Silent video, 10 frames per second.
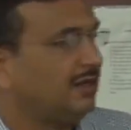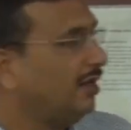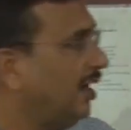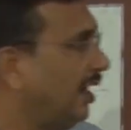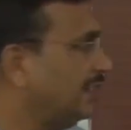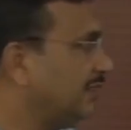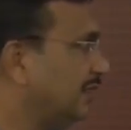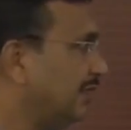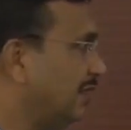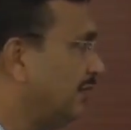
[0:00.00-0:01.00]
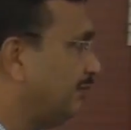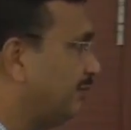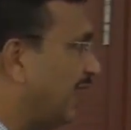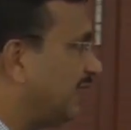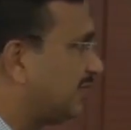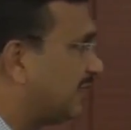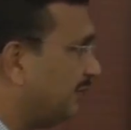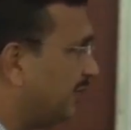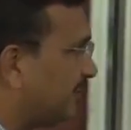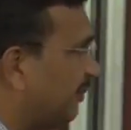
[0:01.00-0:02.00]
And my
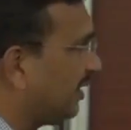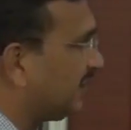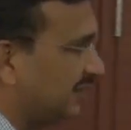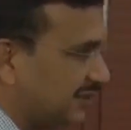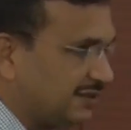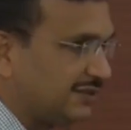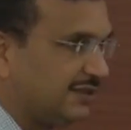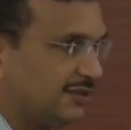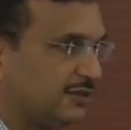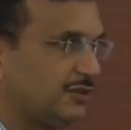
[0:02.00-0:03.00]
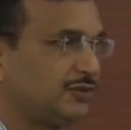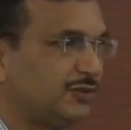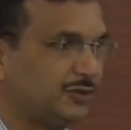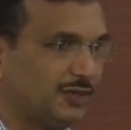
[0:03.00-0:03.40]
commitment is to